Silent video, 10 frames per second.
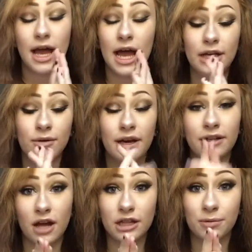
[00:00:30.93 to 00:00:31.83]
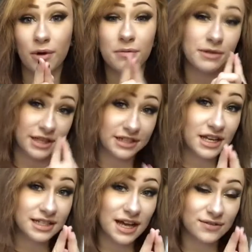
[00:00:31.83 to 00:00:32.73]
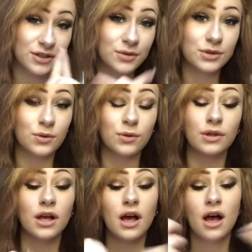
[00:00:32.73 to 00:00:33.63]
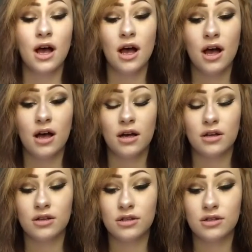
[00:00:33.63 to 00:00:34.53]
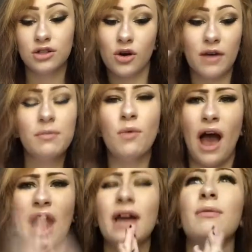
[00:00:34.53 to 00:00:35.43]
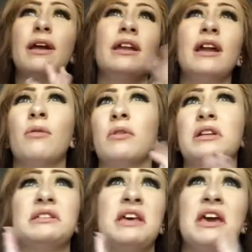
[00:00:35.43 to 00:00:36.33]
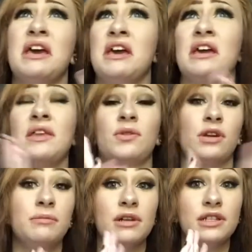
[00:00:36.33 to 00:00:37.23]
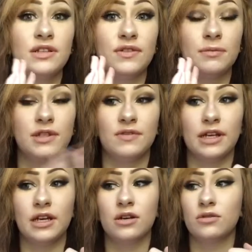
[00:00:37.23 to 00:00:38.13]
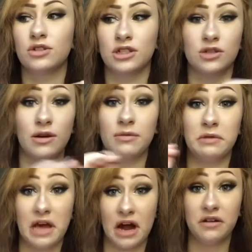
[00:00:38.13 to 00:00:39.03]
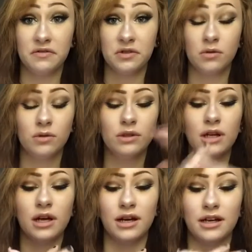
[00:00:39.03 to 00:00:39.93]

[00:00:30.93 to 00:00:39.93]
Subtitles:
Anyway, not the point, but this does have to do with school. So I waited, I want to say 3 months to film this video just so I would be out of school.